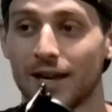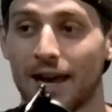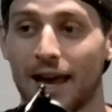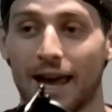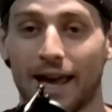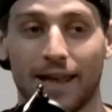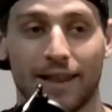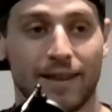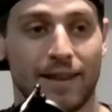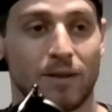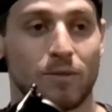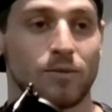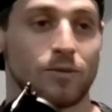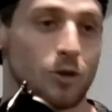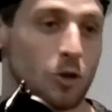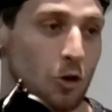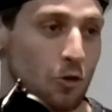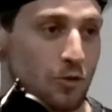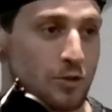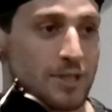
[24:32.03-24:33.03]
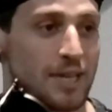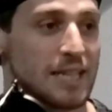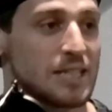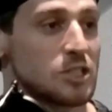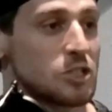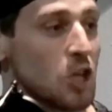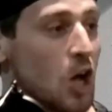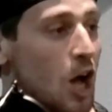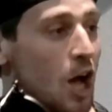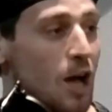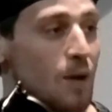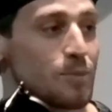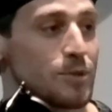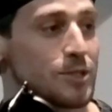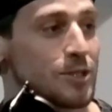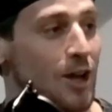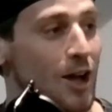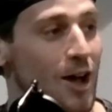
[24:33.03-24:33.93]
And then the girl was like, "Stop!"